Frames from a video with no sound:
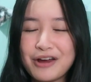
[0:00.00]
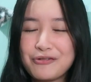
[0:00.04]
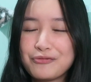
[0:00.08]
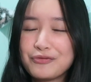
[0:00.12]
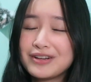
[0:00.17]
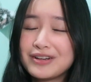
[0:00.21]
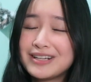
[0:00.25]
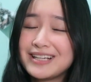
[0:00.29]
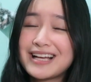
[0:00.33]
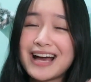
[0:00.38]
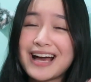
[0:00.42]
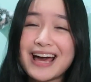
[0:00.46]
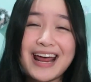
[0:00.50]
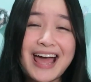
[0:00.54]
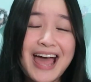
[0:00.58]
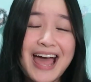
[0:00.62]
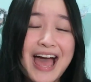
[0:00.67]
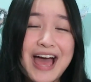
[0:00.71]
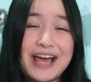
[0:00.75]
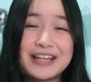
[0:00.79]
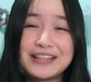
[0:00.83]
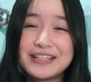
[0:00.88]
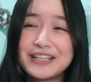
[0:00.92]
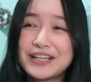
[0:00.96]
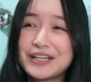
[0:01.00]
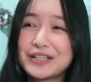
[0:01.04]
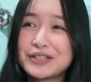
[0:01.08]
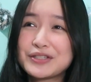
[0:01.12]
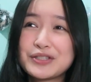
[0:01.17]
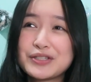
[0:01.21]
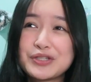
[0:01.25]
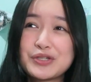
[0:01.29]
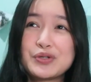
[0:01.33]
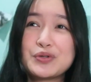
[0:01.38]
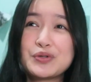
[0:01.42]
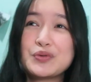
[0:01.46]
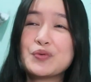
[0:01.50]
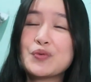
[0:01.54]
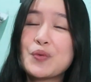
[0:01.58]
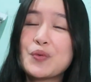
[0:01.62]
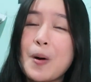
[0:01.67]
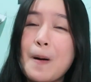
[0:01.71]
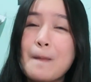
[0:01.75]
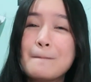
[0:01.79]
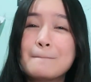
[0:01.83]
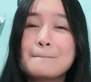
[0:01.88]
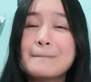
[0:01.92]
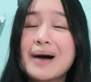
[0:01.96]
really gotta hand it to
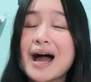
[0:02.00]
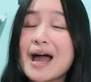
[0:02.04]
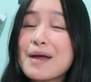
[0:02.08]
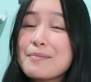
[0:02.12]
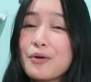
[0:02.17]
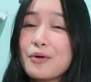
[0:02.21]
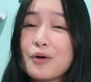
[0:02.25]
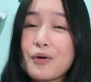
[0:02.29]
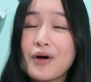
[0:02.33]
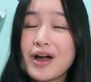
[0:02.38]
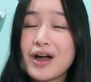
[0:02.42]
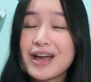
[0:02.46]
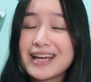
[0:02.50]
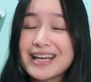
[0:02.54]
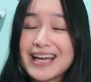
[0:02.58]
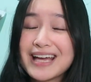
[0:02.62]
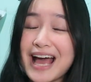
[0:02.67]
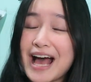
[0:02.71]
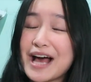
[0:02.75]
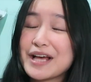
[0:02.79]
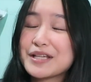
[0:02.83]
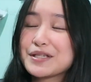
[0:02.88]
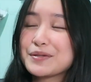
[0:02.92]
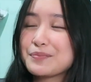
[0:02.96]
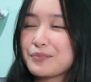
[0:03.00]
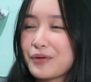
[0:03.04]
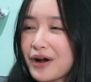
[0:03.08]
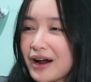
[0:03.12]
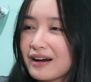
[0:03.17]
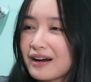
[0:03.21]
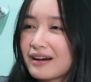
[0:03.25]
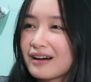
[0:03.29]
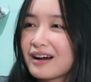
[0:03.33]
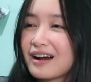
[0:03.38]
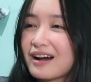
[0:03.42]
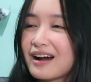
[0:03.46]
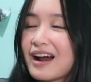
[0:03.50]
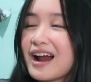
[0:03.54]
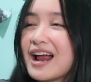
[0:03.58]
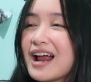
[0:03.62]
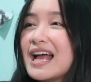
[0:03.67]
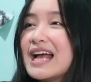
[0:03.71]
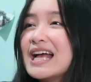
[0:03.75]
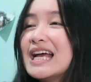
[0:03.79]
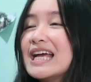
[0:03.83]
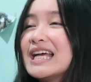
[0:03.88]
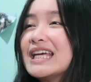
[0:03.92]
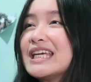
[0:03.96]
my boy, Kaz Brecker.
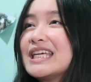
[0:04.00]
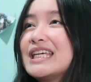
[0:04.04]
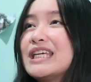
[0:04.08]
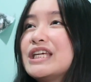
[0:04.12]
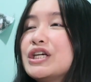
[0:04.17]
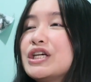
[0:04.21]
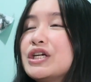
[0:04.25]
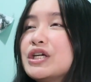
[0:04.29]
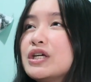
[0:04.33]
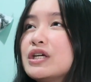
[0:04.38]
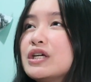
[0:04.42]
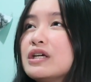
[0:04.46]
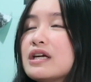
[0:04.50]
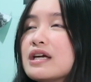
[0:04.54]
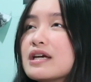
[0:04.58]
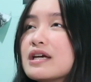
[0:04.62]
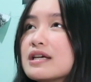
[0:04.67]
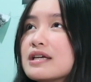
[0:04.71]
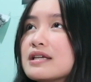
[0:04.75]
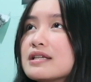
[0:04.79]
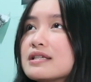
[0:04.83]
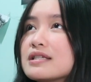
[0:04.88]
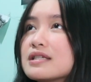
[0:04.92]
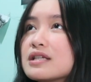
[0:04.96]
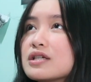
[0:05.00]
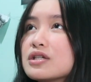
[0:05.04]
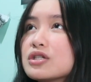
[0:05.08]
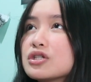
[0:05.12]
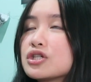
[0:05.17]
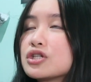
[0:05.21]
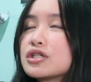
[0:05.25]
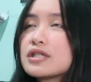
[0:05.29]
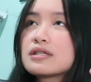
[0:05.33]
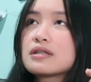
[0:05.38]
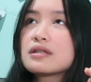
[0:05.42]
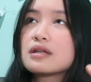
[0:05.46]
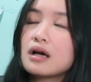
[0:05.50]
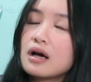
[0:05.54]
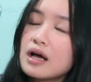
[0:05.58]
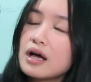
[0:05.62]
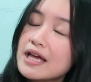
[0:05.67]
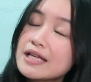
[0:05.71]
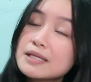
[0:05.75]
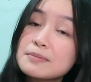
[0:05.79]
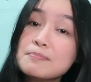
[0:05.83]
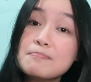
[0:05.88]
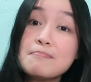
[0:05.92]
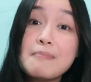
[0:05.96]
He is just,
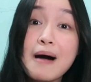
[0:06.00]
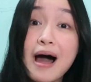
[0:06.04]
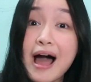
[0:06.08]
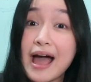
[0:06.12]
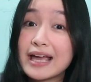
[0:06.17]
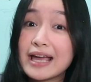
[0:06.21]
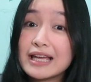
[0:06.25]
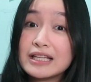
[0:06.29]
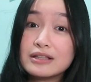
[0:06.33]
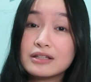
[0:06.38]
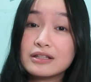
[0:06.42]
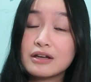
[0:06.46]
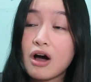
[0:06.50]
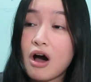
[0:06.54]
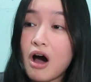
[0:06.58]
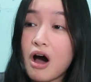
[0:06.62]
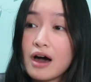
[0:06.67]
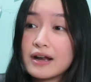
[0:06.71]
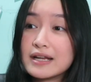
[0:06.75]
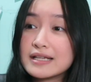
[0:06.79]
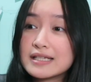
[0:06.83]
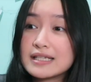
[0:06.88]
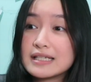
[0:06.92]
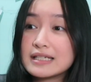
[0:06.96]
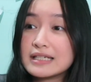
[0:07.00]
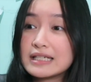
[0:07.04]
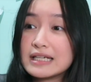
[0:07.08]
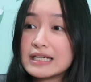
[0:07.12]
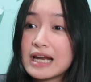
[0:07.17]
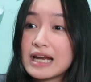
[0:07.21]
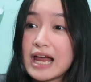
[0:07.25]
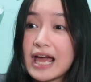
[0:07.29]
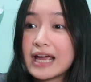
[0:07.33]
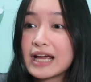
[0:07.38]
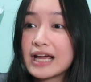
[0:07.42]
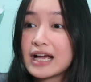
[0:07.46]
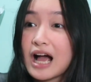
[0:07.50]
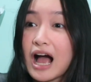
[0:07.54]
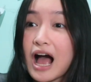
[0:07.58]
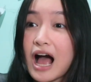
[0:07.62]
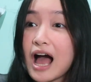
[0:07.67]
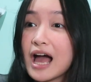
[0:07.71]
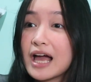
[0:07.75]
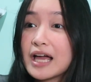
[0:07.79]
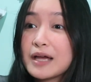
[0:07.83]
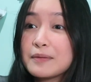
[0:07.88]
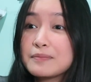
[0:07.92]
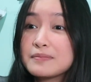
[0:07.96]
his mind, honestly. Like,
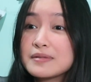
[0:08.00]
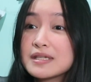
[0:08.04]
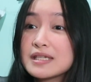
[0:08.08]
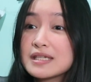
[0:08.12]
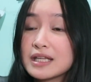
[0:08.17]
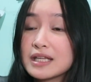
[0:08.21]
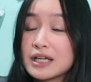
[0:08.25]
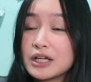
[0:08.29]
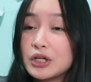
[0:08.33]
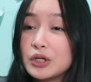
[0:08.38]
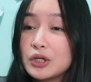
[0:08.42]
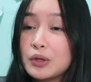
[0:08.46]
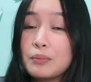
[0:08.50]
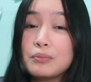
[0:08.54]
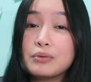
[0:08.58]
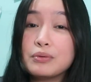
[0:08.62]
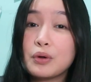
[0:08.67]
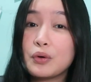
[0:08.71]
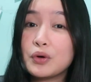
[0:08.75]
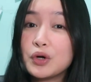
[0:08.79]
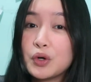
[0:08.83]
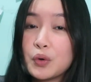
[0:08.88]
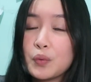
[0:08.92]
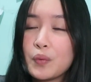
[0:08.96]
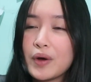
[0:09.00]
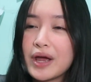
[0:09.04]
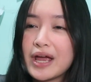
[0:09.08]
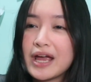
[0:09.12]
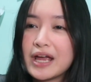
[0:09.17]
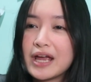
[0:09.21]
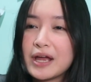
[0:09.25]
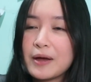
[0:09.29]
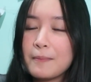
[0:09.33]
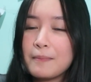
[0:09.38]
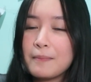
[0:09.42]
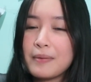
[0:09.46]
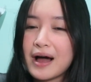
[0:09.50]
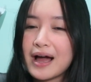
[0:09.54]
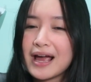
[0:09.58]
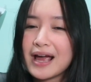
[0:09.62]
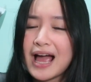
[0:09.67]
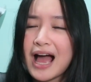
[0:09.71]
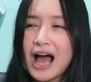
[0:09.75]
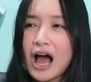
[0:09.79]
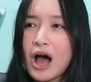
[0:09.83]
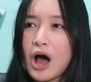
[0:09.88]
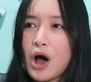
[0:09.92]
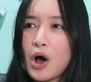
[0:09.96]
I am still blown away by
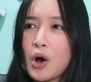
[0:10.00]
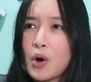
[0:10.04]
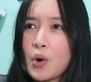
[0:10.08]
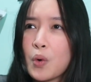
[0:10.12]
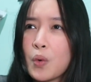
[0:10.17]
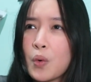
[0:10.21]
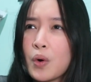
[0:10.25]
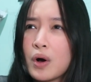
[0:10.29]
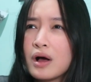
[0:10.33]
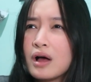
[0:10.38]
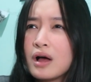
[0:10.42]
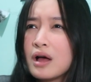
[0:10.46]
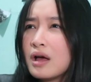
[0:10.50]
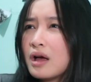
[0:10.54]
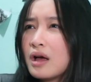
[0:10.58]
how